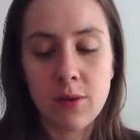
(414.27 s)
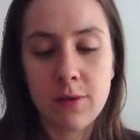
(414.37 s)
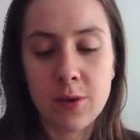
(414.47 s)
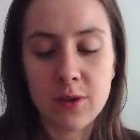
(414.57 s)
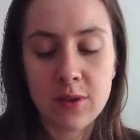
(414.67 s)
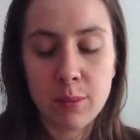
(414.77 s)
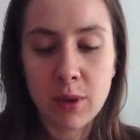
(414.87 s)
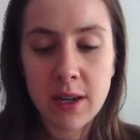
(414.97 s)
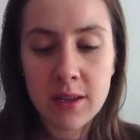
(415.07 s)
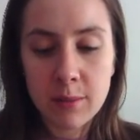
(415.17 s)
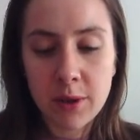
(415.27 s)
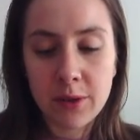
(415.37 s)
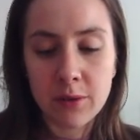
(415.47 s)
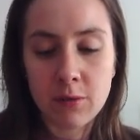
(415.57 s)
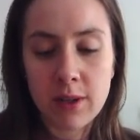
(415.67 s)
Got supply and demand
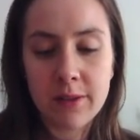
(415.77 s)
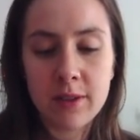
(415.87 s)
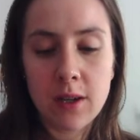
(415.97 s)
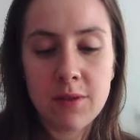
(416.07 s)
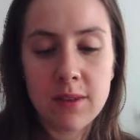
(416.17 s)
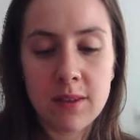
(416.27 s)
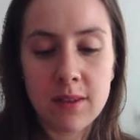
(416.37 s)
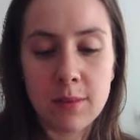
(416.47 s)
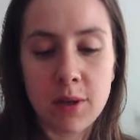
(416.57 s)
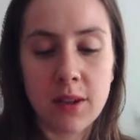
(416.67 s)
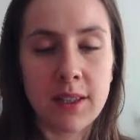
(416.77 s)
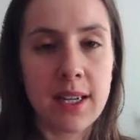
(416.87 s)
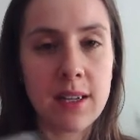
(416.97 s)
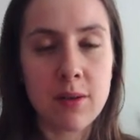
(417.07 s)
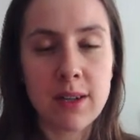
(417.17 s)
of rail services, demand
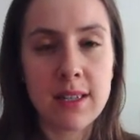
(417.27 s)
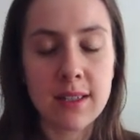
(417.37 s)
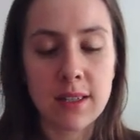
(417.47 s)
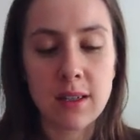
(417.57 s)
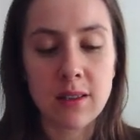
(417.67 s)
increasing.